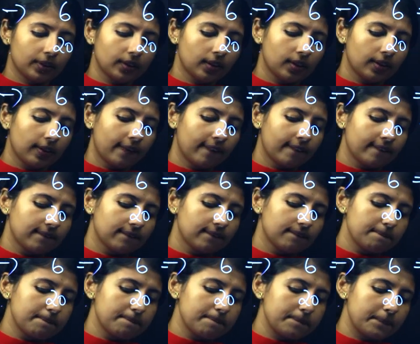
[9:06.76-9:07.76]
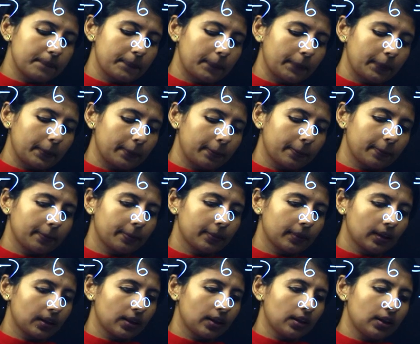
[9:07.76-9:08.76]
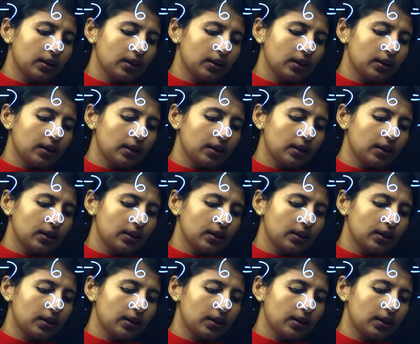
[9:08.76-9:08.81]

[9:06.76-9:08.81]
(silence)